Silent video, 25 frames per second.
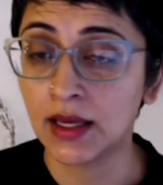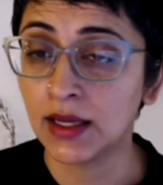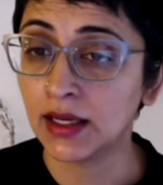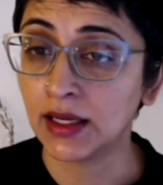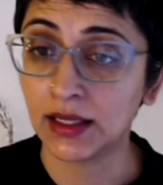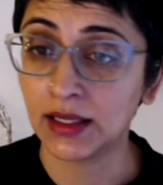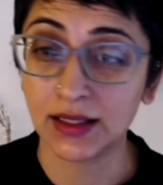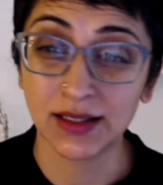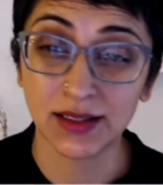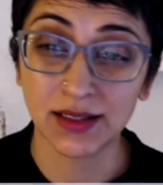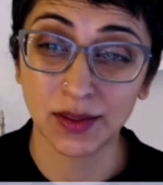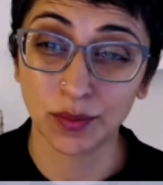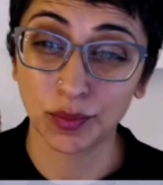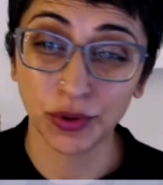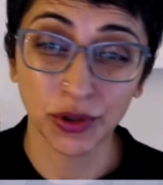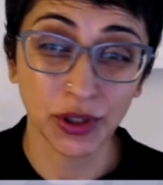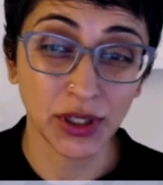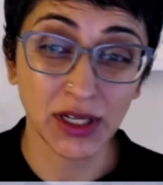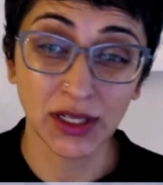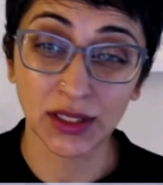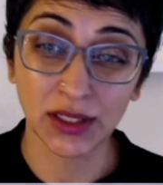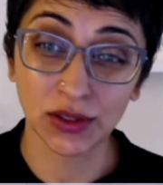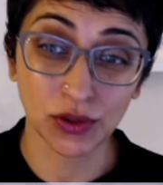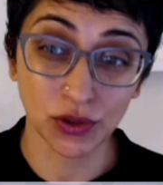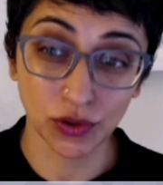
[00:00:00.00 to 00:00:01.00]
It is a
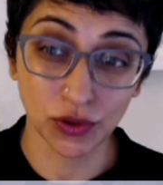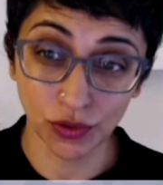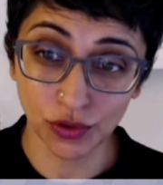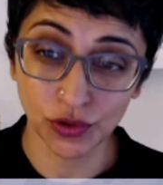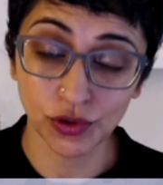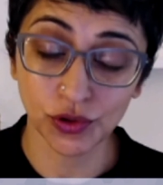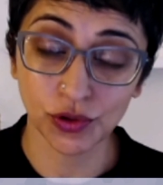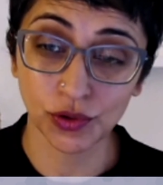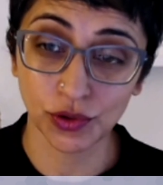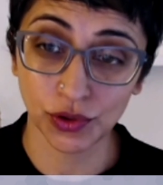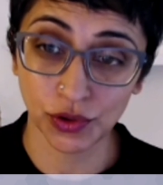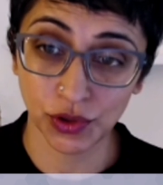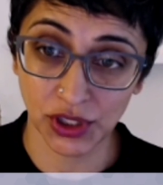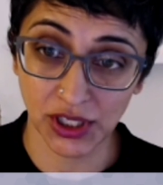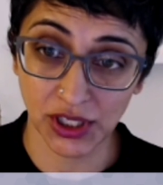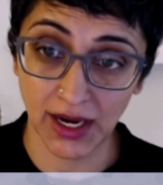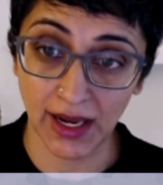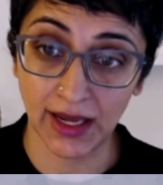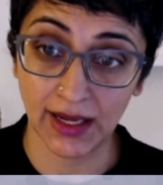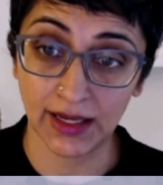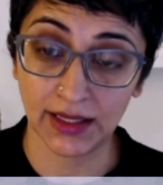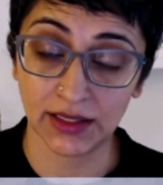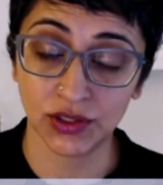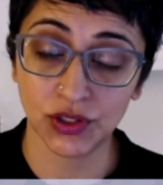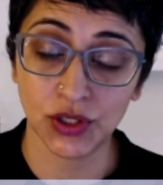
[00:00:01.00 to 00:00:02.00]
pretty neutral
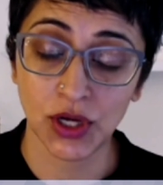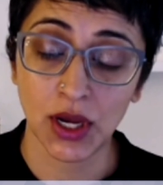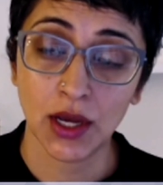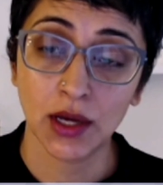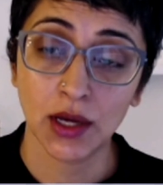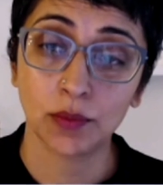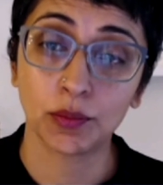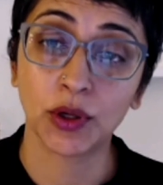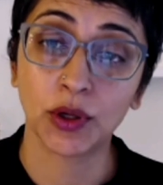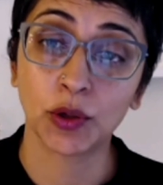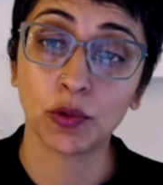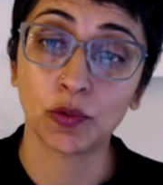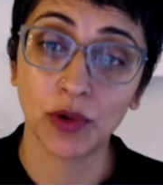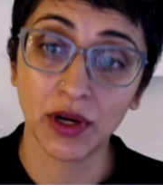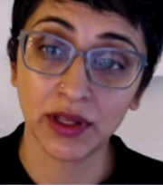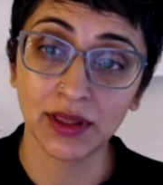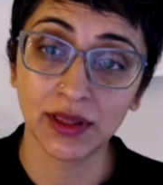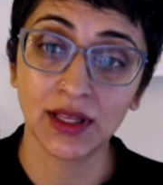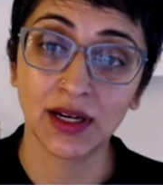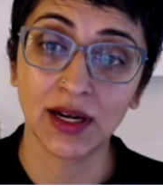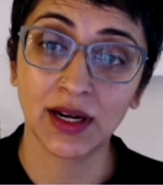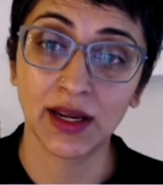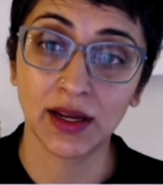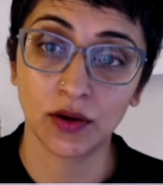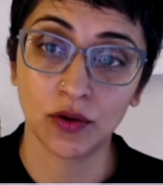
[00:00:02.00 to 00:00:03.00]
change, but one
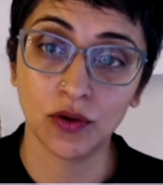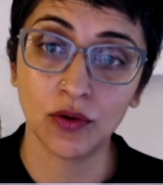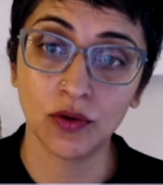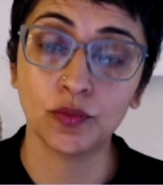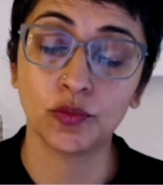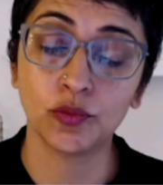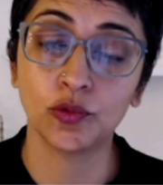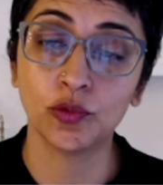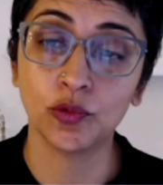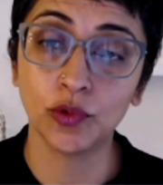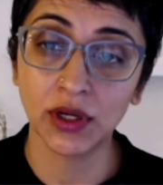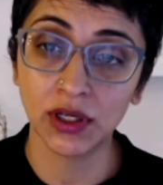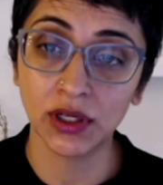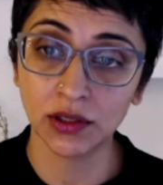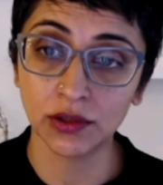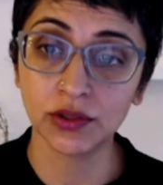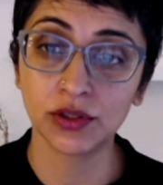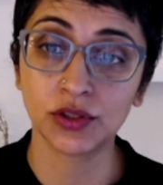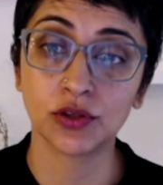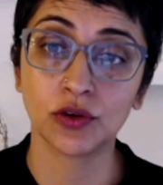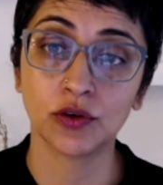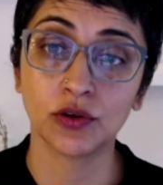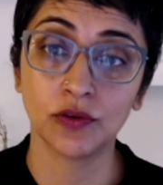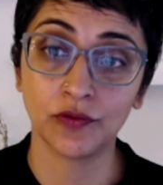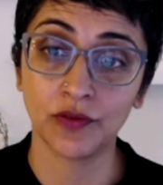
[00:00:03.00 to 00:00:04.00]
that I hope will
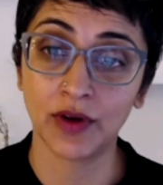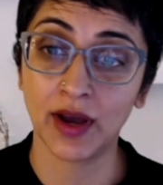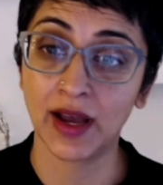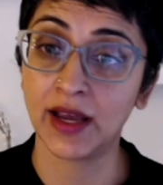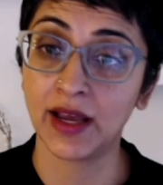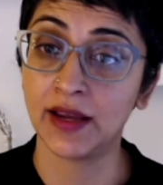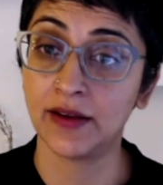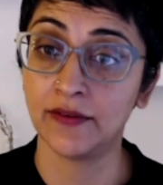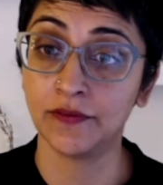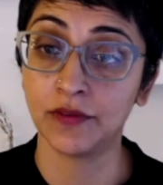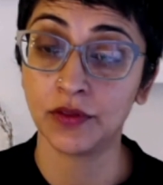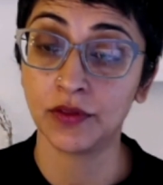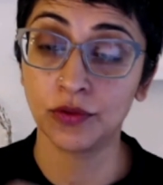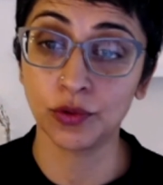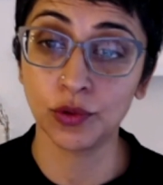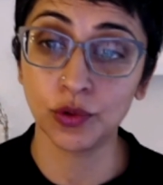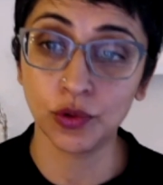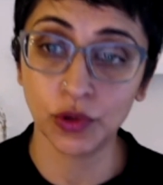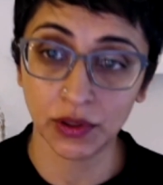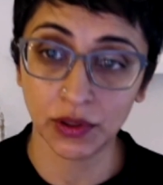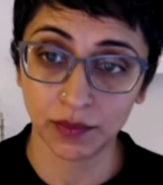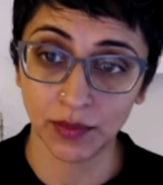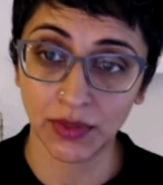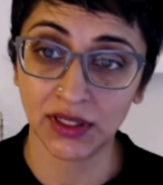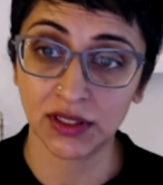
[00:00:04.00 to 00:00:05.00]
survive
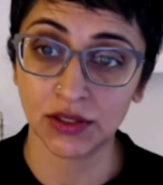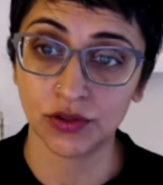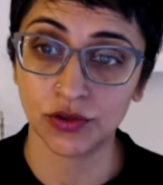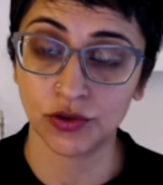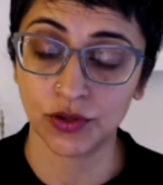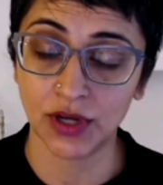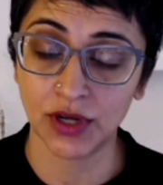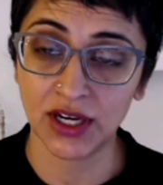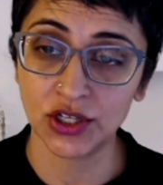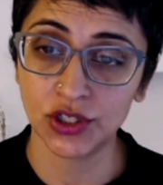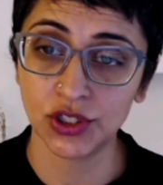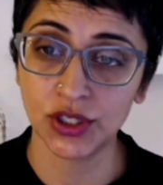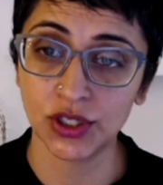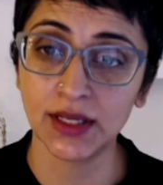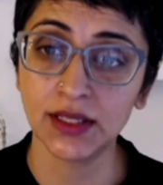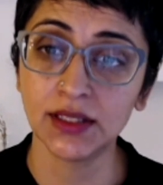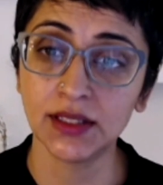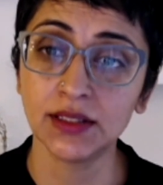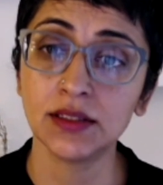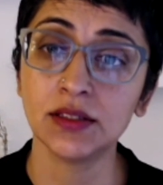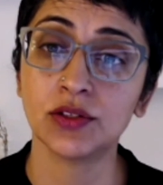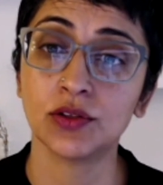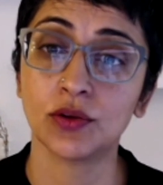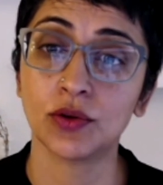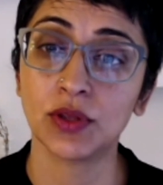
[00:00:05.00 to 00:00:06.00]
through
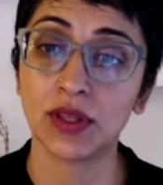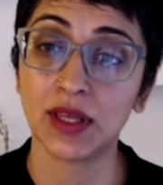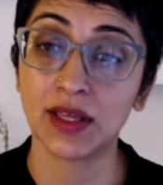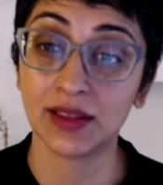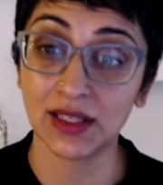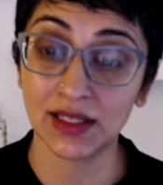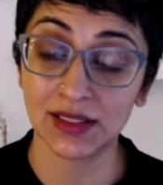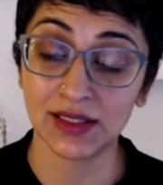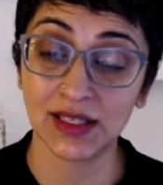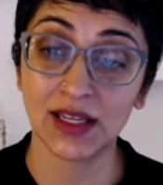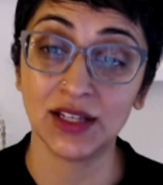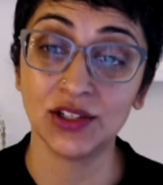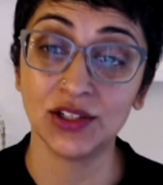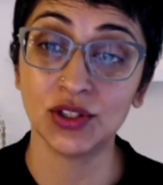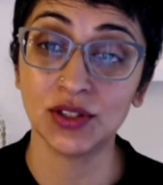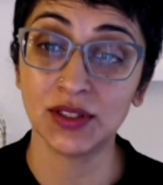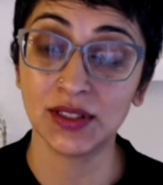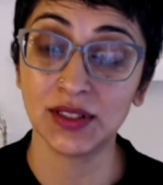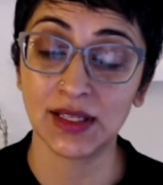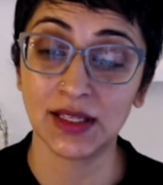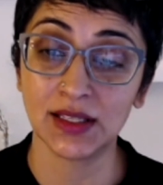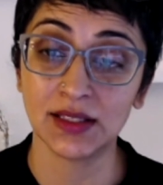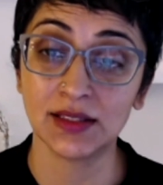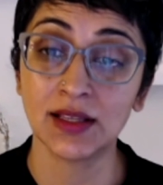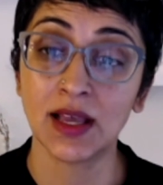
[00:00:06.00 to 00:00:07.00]
administration so that these
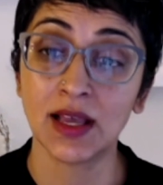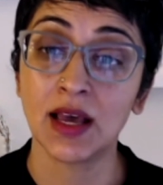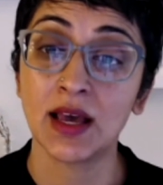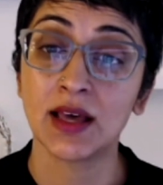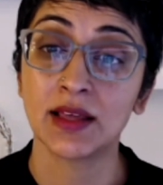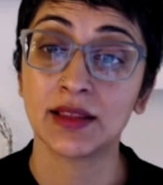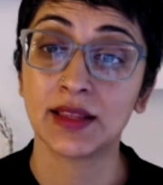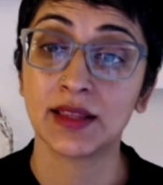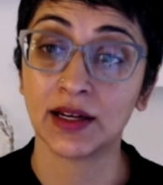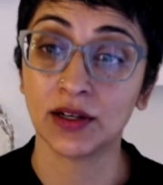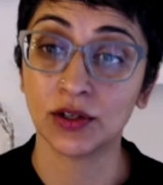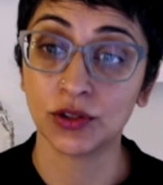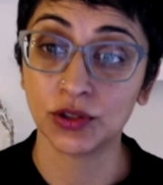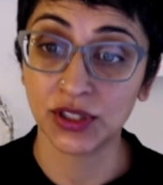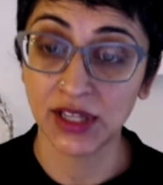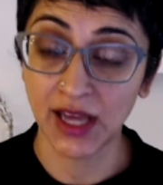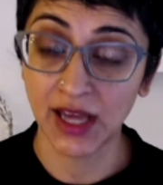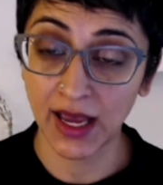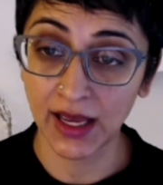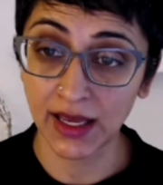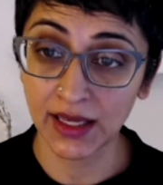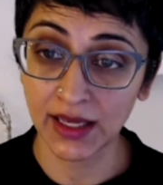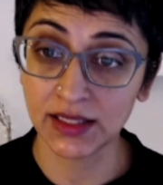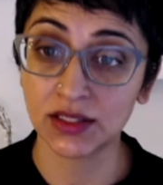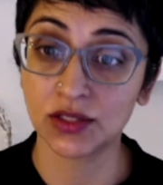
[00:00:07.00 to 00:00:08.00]
agencies that are
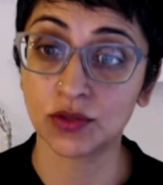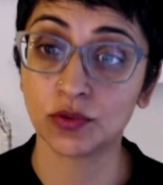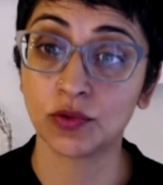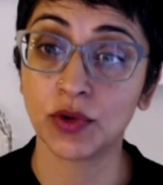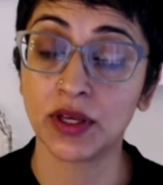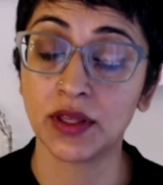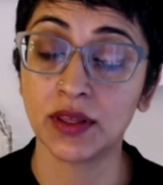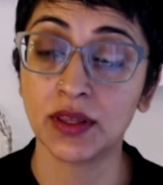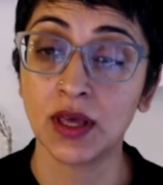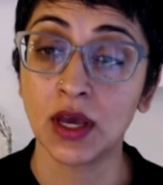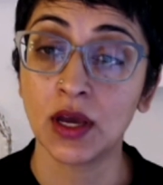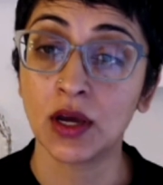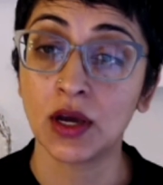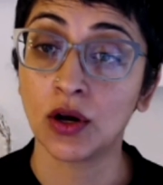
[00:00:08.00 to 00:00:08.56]
tasked with